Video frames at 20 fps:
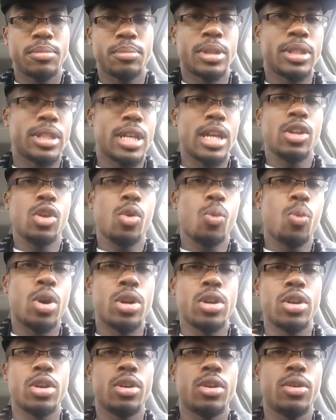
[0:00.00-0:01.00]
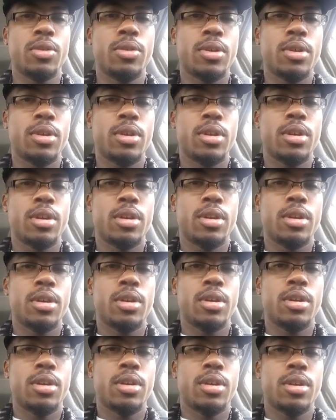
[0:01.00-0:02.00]
But then you wonder
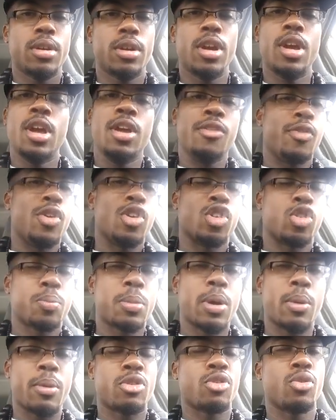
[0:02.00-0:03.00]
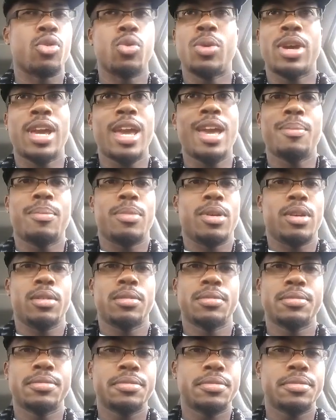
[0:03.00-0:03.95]
if you're spiritual. You can't be.